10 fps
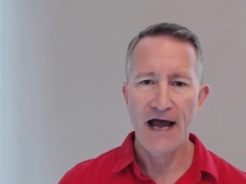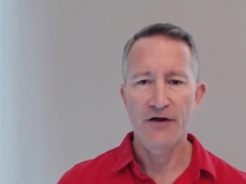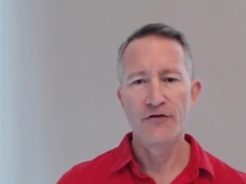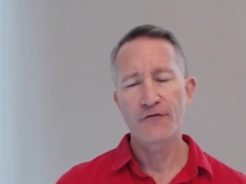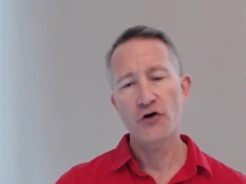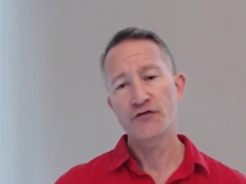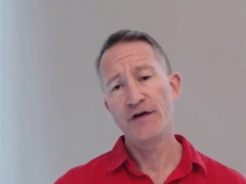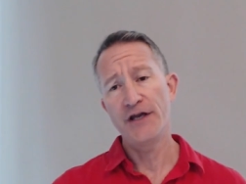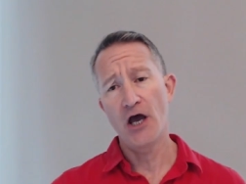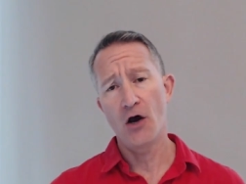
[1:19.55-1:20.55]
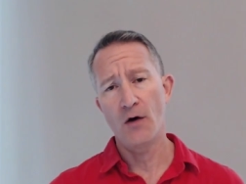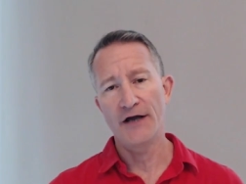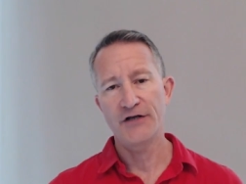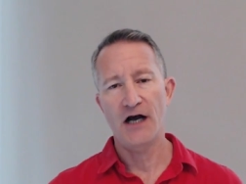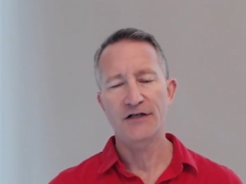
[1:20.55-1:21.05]
Now, in the first
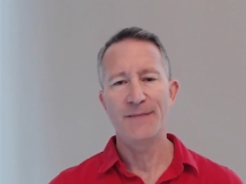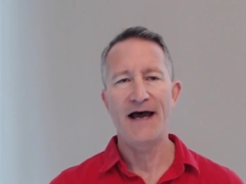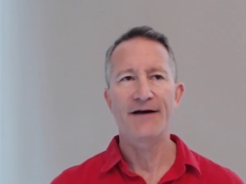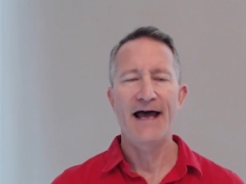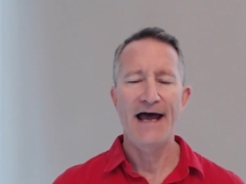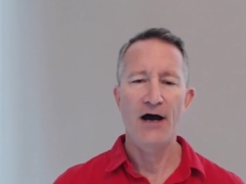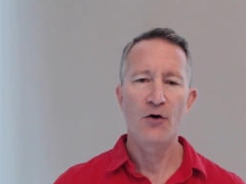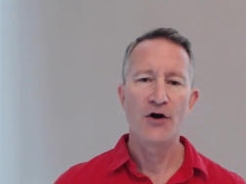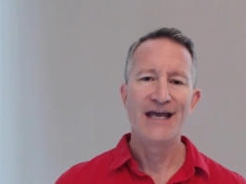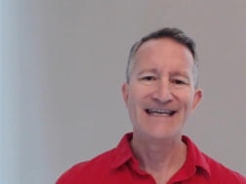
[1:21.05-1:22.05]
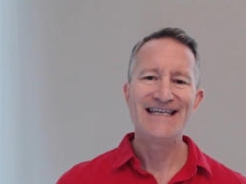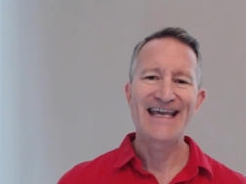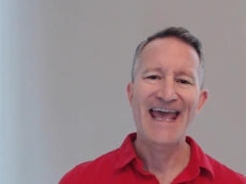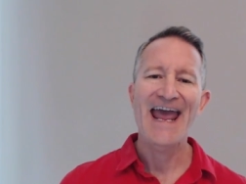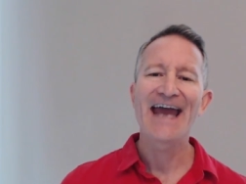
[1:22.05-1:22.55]
video, I talked about how
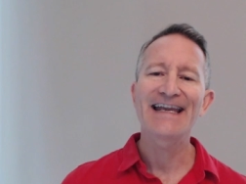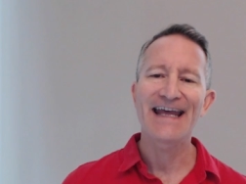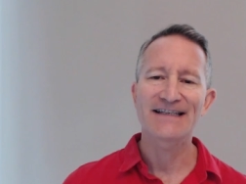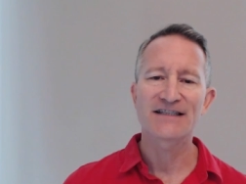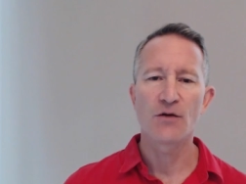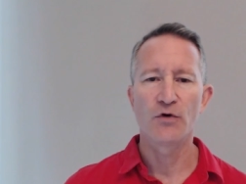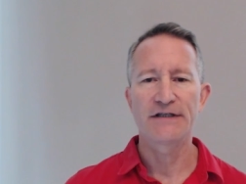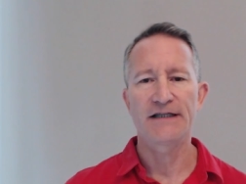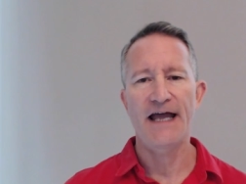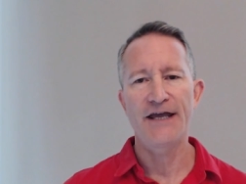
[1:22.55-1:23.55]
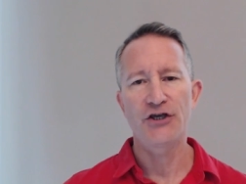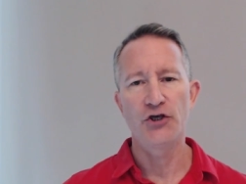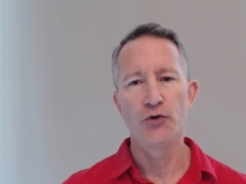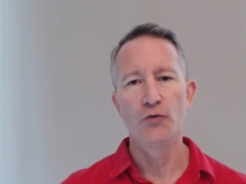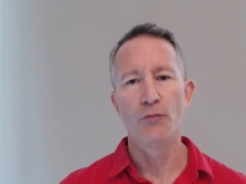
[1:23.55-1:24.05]
you can't get someone to
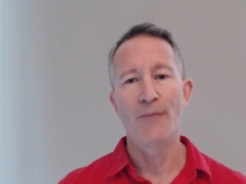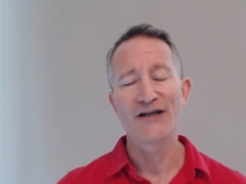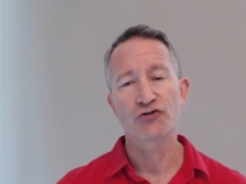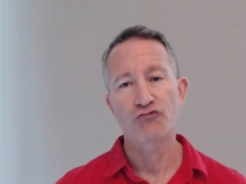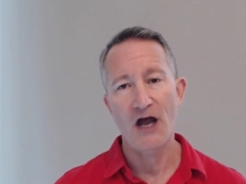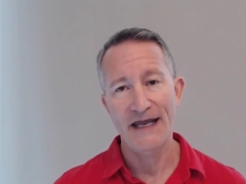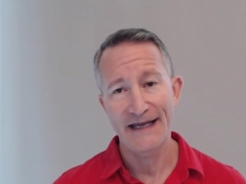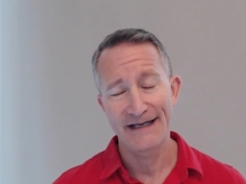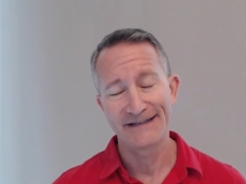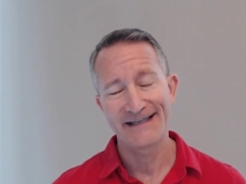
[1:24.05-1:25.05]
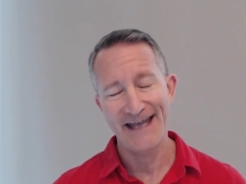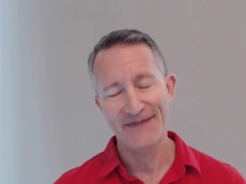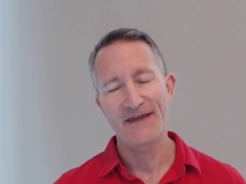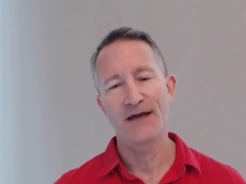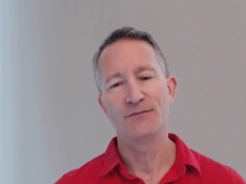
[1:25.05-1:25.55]
like you by trying to
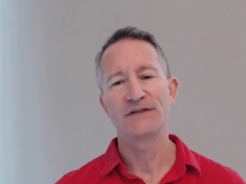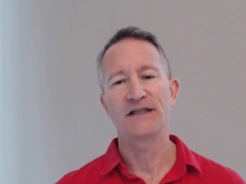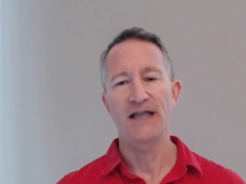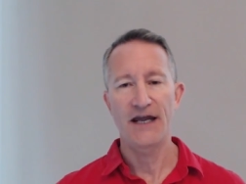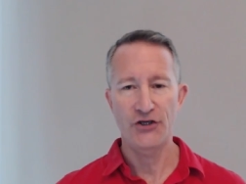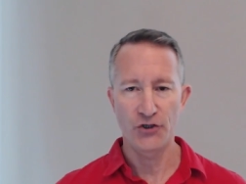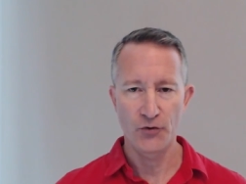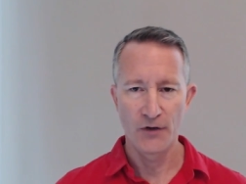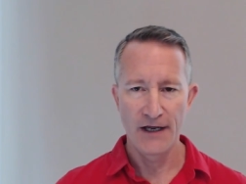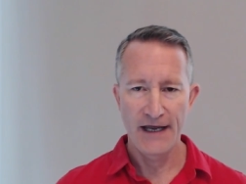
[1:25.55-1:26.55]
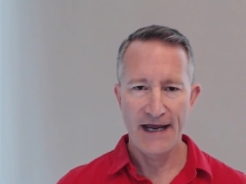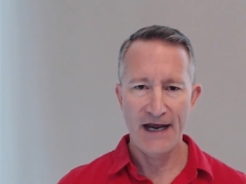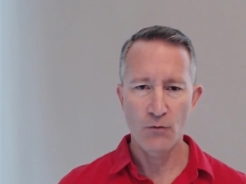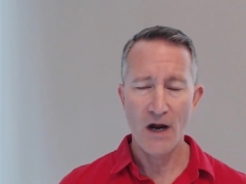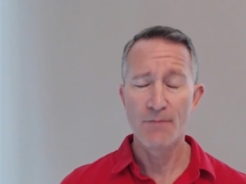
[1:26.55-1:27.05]
get them to like you,
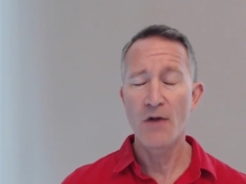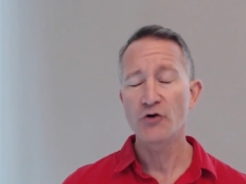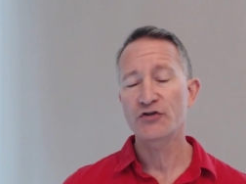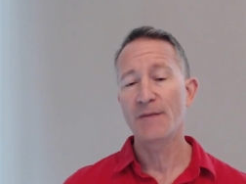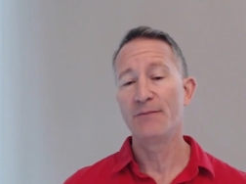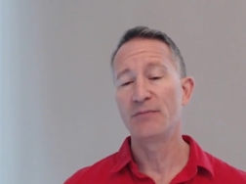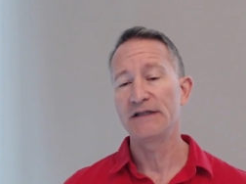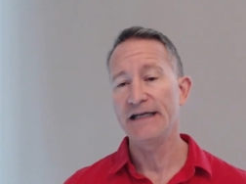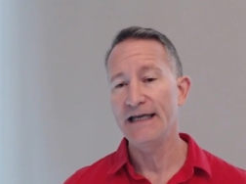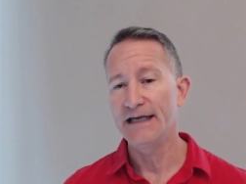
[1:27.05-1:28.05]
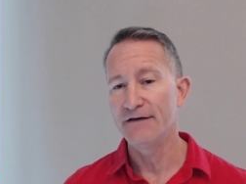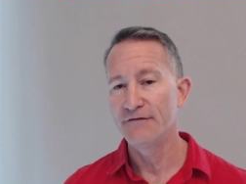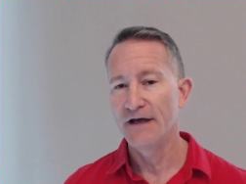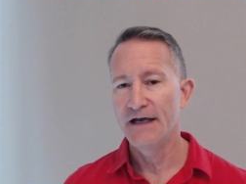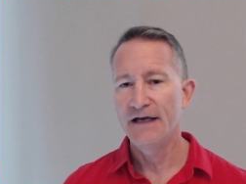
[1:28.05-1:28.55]
and why most men
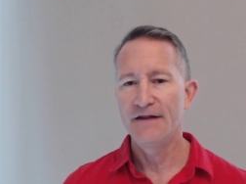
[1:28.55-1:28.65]
believe